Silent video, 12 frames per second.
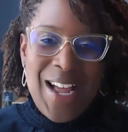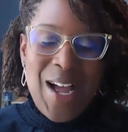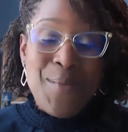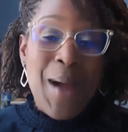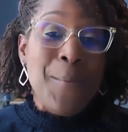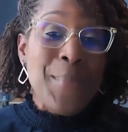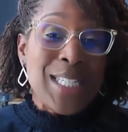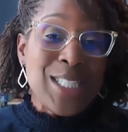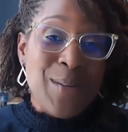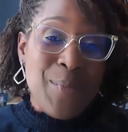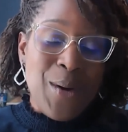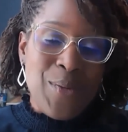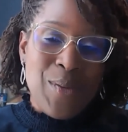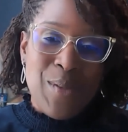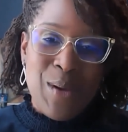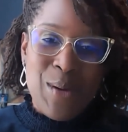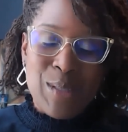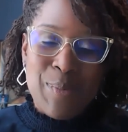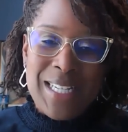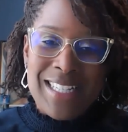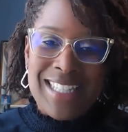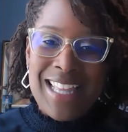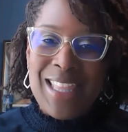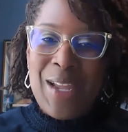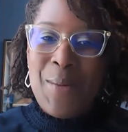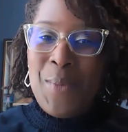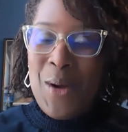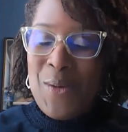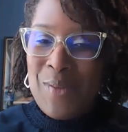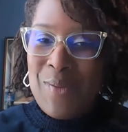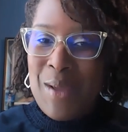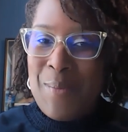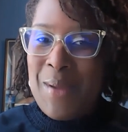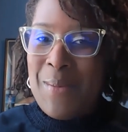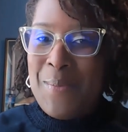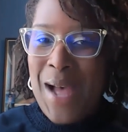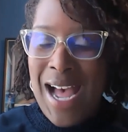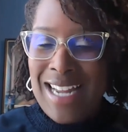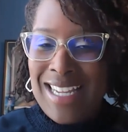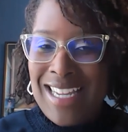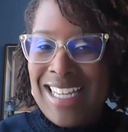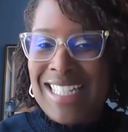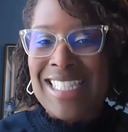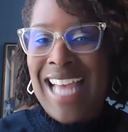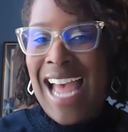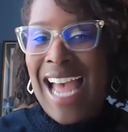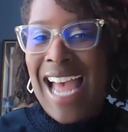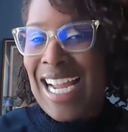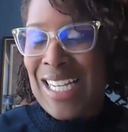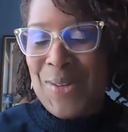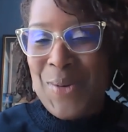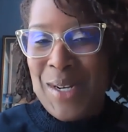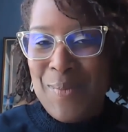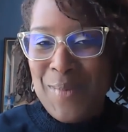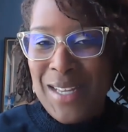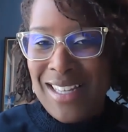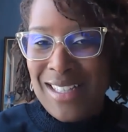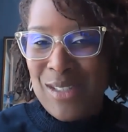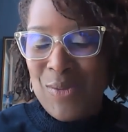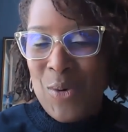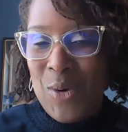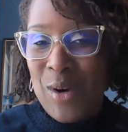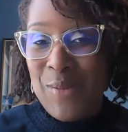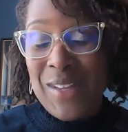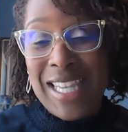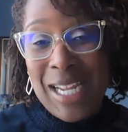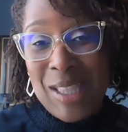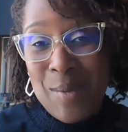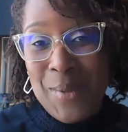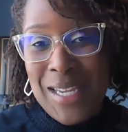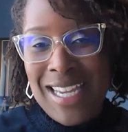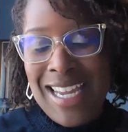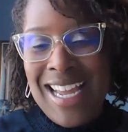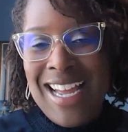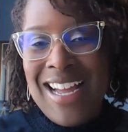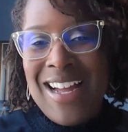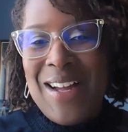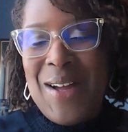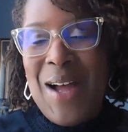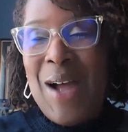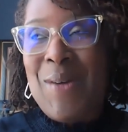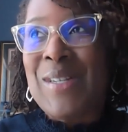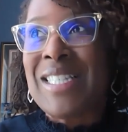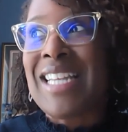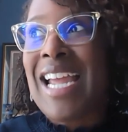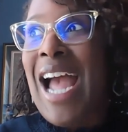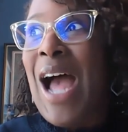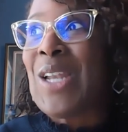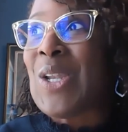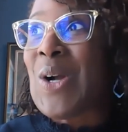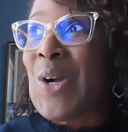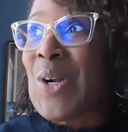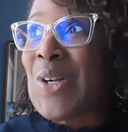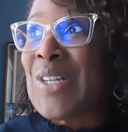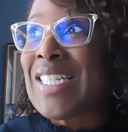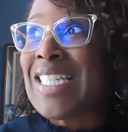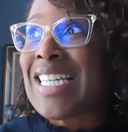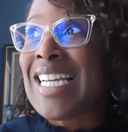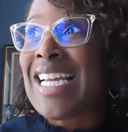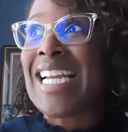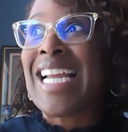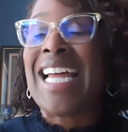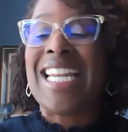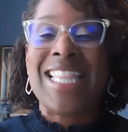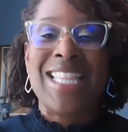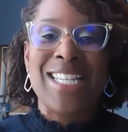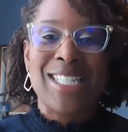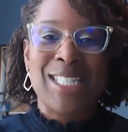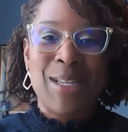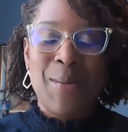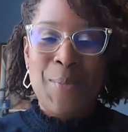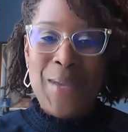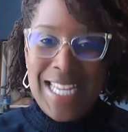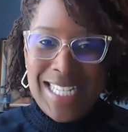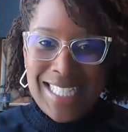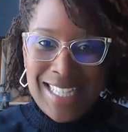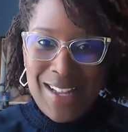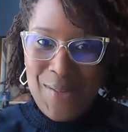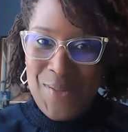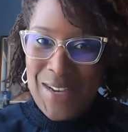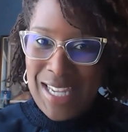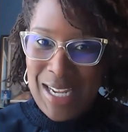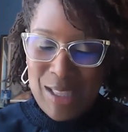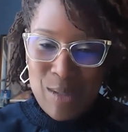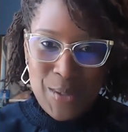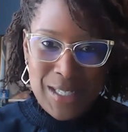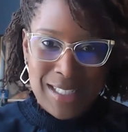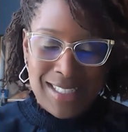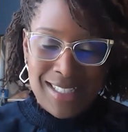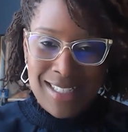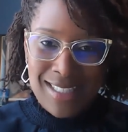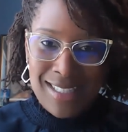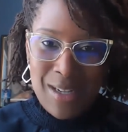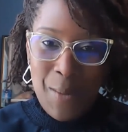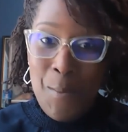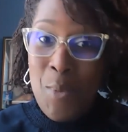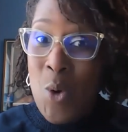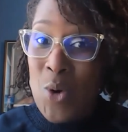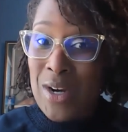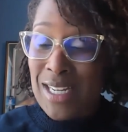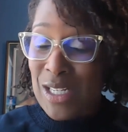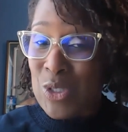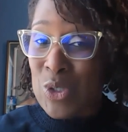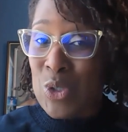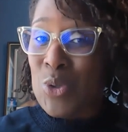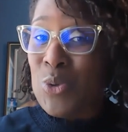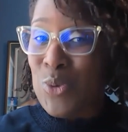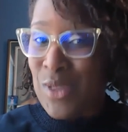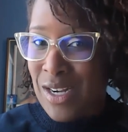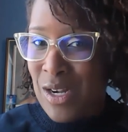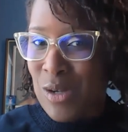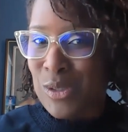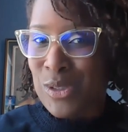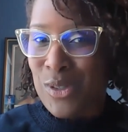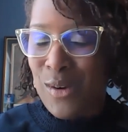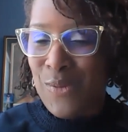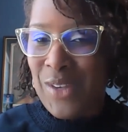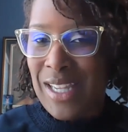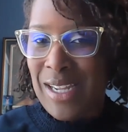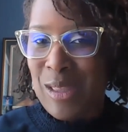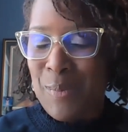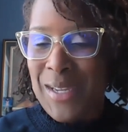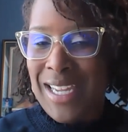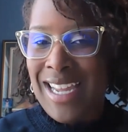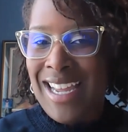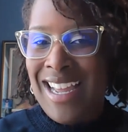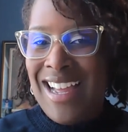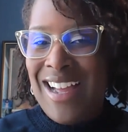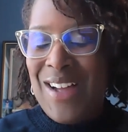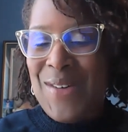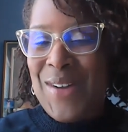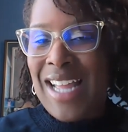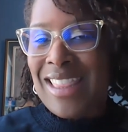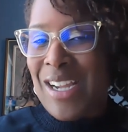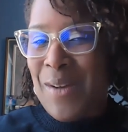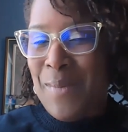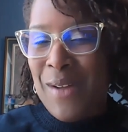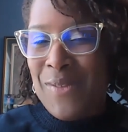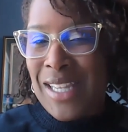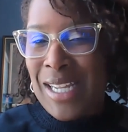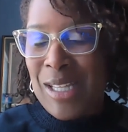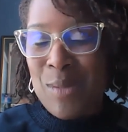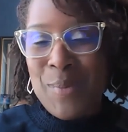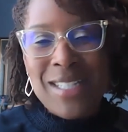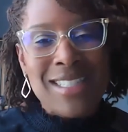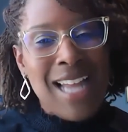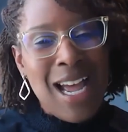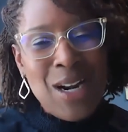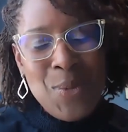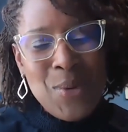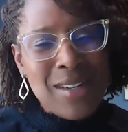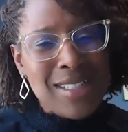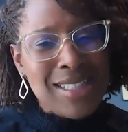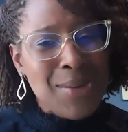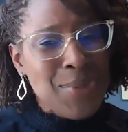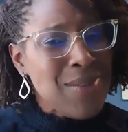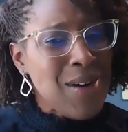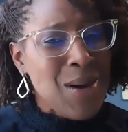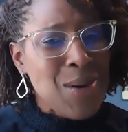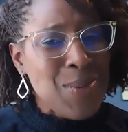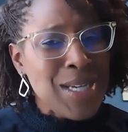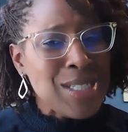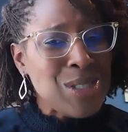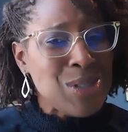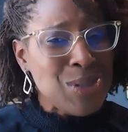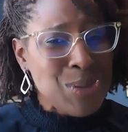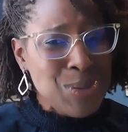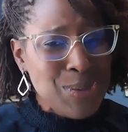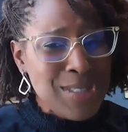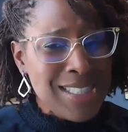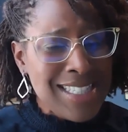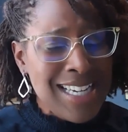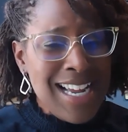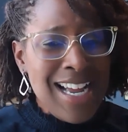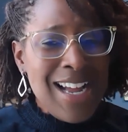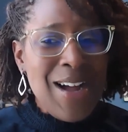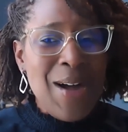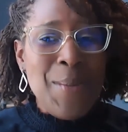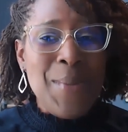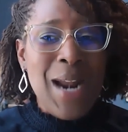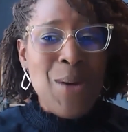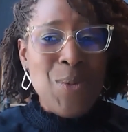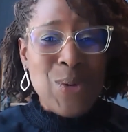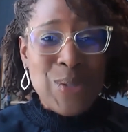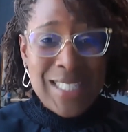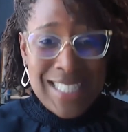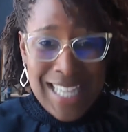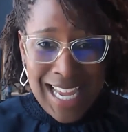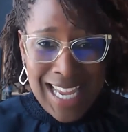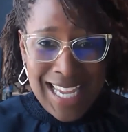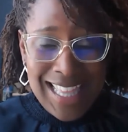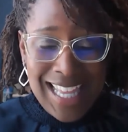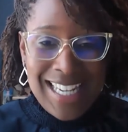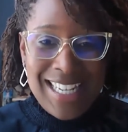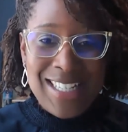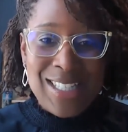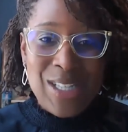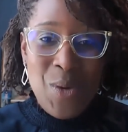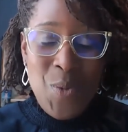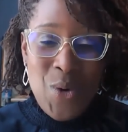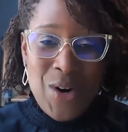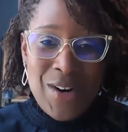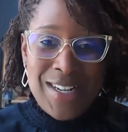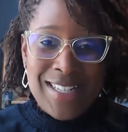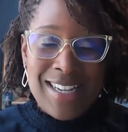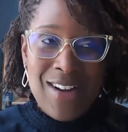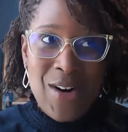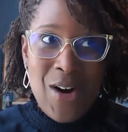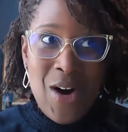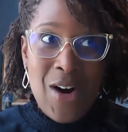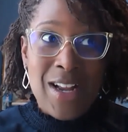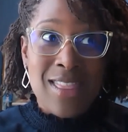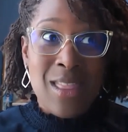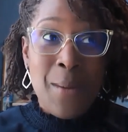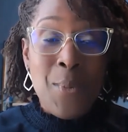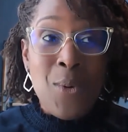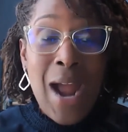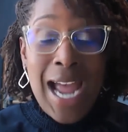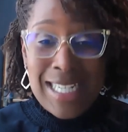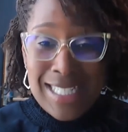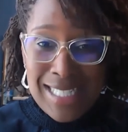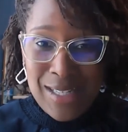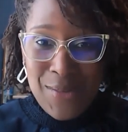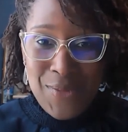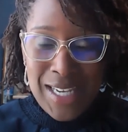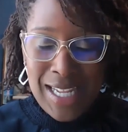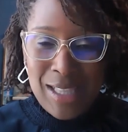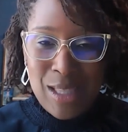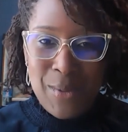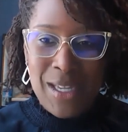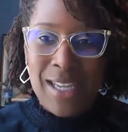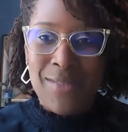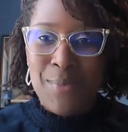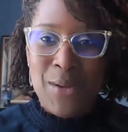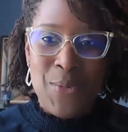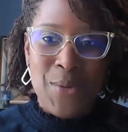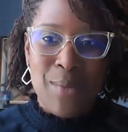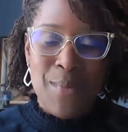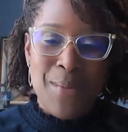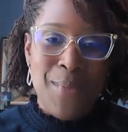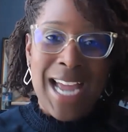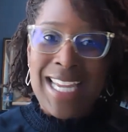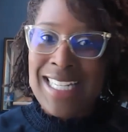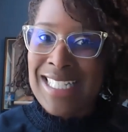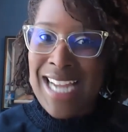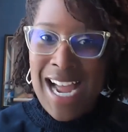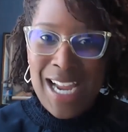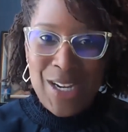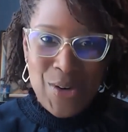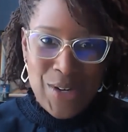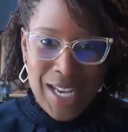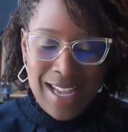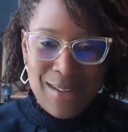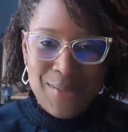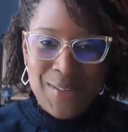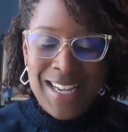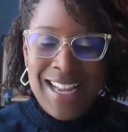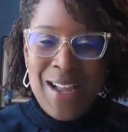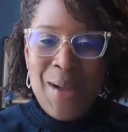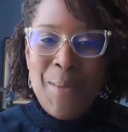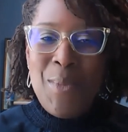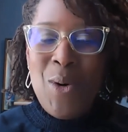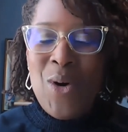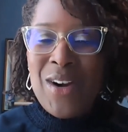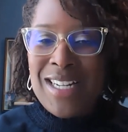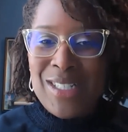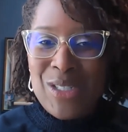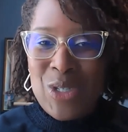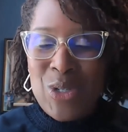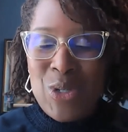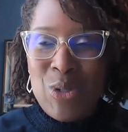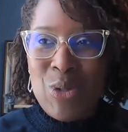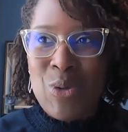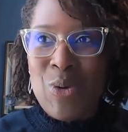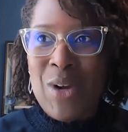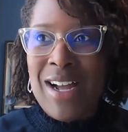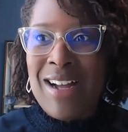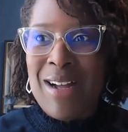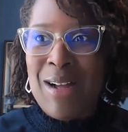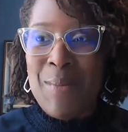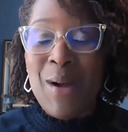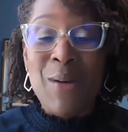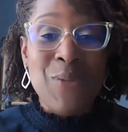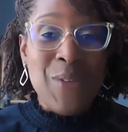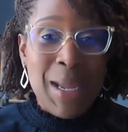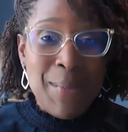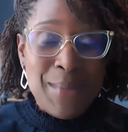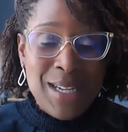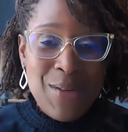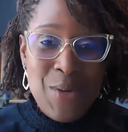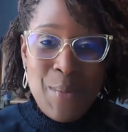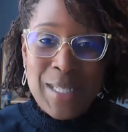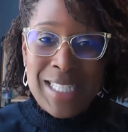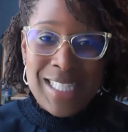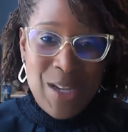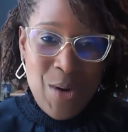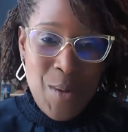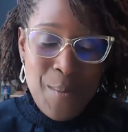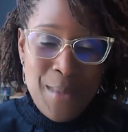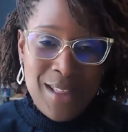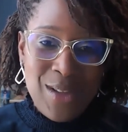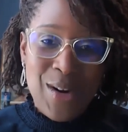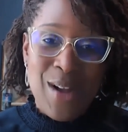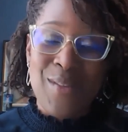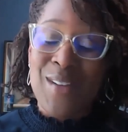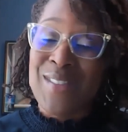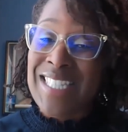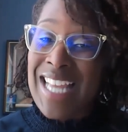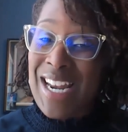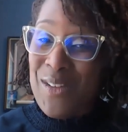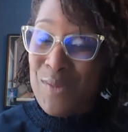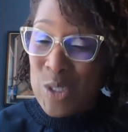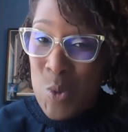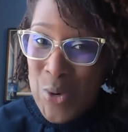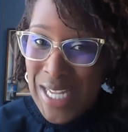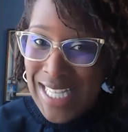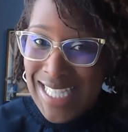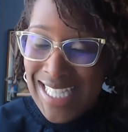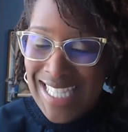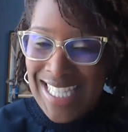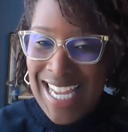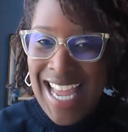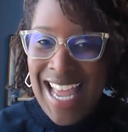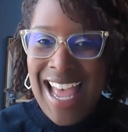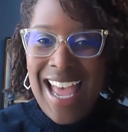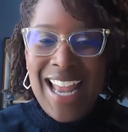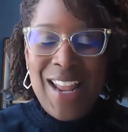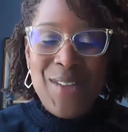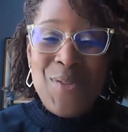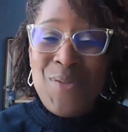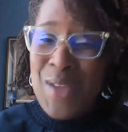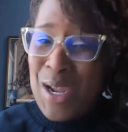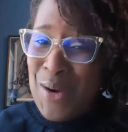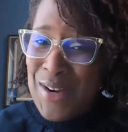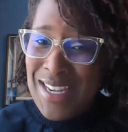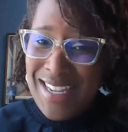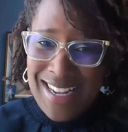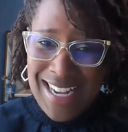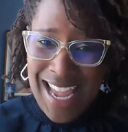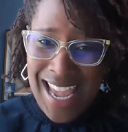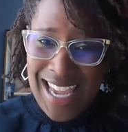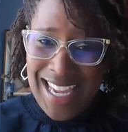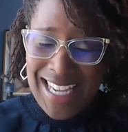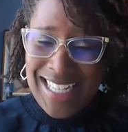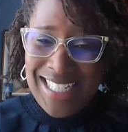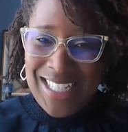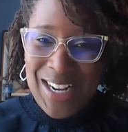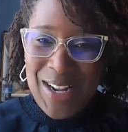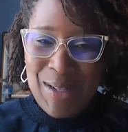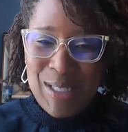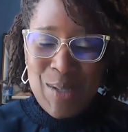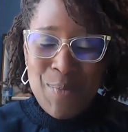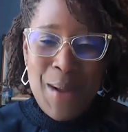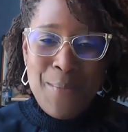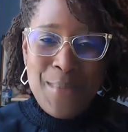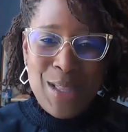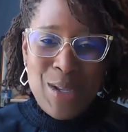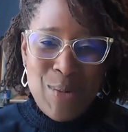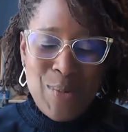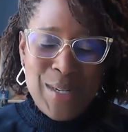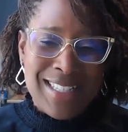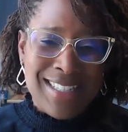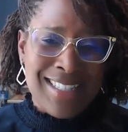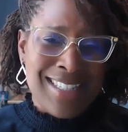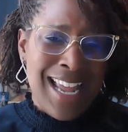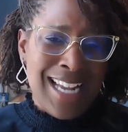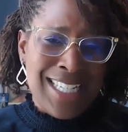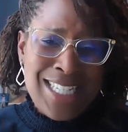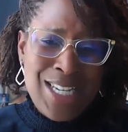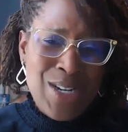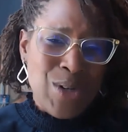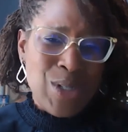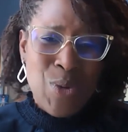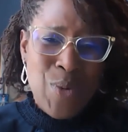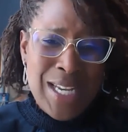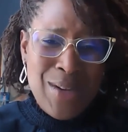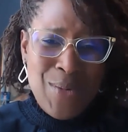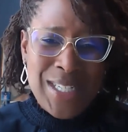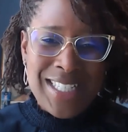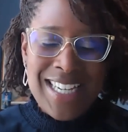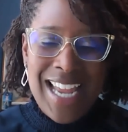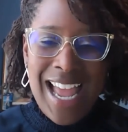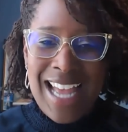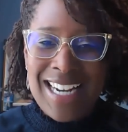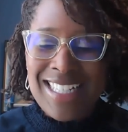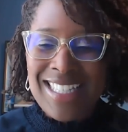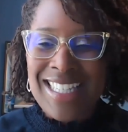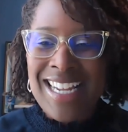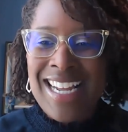I mentioned both of those because I think both of them embody exactly what it means for philanthropy. I would say I learned kind of this piece of philanthropy just born into the culture of philanthropy. When I think about philanthropy, it's not a word that we've always used, but I will say that it is a word, or the practice of philanthropy have been with me my entire life. Born into a family from a single mother of a set of twins at a very young age. So my mother was 19 or 20 when she had us.